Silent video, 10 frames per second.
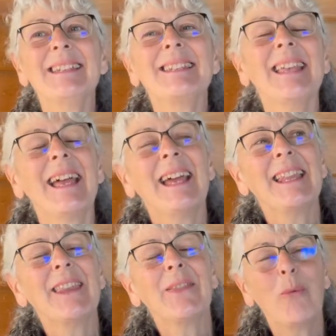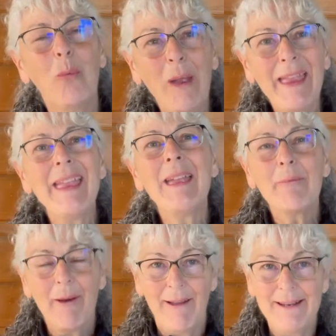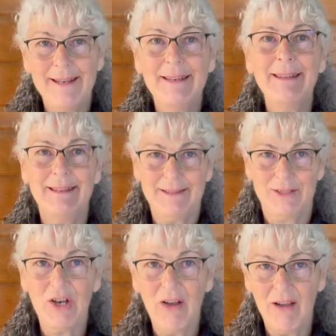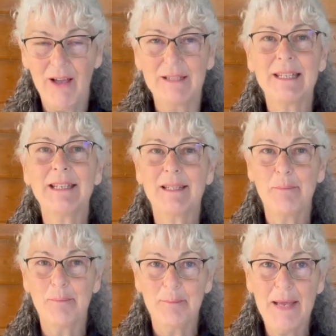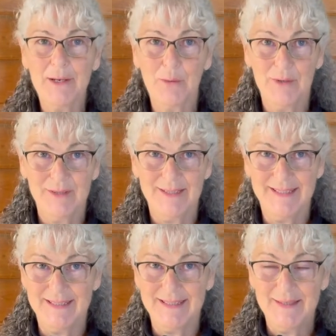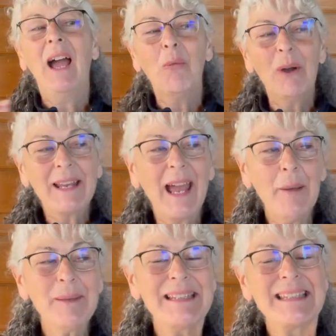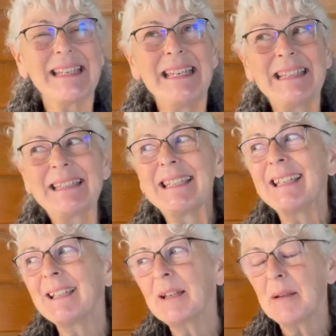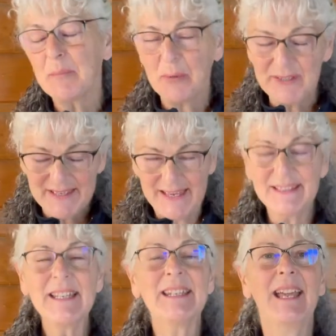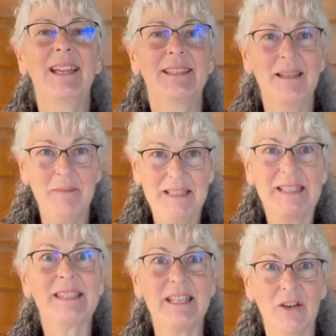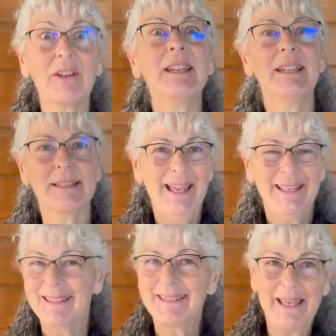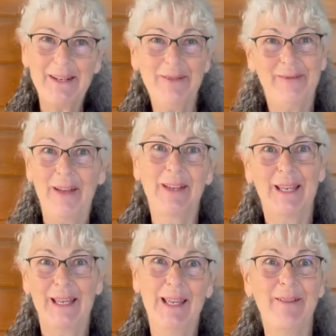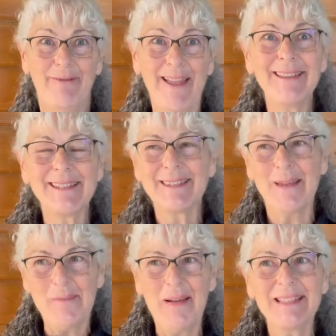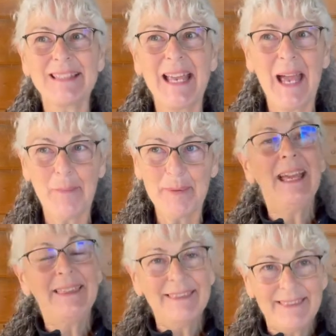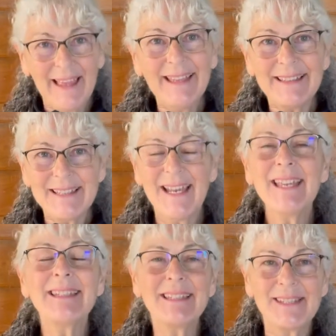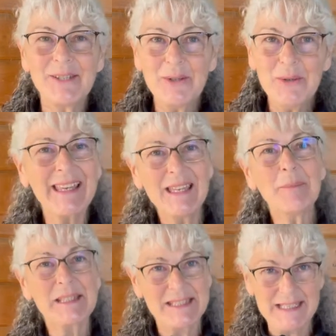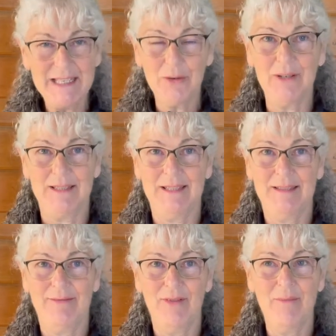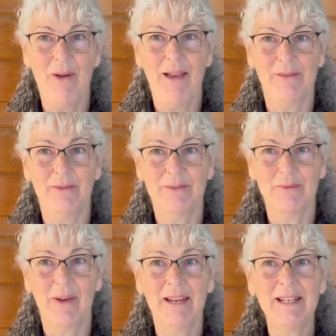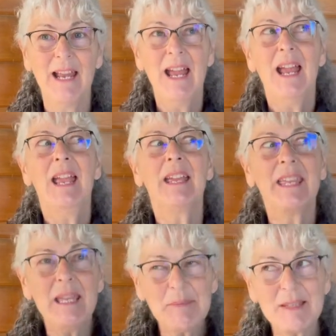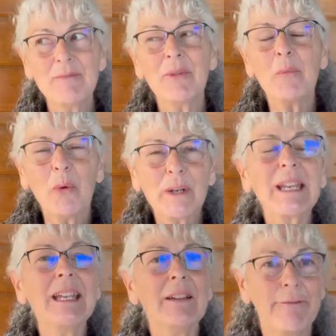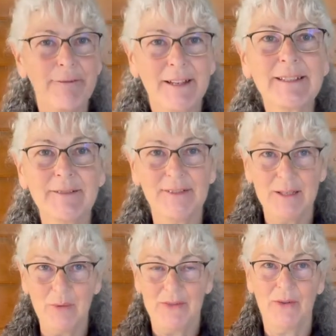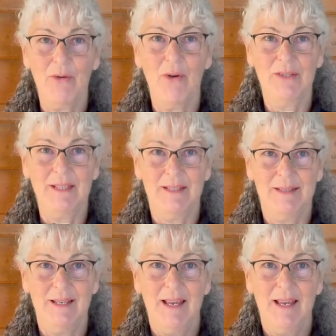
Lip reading: that the way riding is taught is backwards. What happens, it's presented as a mysterious set of events that must happen, and that tends to keep secrets from riders, right? It keeps them from working effectively with their horses.